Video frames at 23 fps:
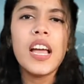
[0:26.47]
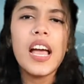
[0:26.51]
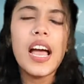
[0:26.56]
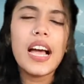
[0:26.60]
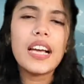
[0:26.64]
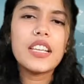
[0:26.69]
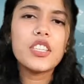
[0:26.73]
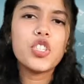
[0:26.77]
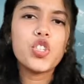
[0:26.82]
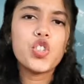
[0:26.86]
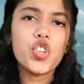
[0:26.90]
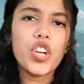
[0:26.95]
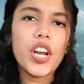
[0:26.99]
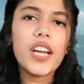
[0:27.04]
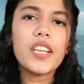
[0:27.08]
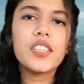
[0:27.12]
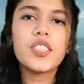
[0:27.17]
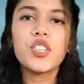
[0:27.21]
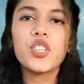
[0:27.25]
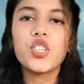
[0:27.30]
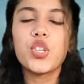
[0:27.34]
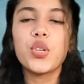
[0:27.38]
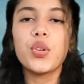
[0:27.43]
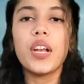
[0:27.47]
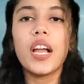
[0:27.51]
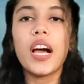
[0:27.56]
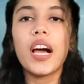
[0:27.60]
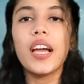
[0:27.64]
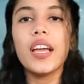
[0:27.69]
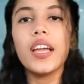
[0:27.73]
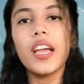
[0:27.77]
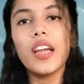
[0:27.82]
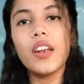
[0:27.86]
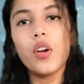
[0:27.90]
as chairs in
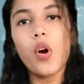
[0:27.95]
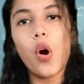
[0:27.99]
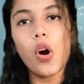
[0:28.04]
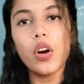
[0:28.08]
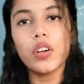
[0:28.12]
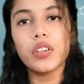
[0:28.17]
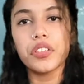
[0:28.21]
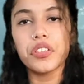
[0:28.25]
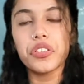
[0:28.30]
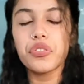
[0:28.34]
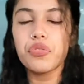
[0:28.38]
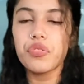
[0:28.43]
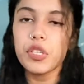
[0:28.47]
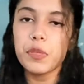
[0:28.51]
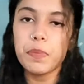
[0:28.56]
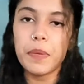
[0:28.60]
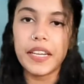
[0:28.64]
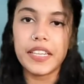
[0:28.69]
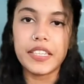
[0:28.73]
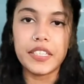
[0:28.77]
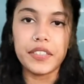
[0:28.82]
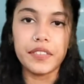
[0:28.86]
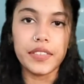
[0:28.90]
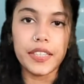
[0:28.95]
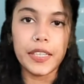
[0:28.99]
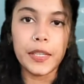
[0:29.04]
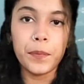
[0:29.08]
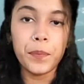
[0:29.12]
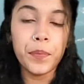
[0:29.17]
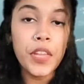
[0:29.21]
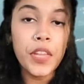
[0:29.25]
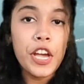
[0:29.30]
July and August respectively.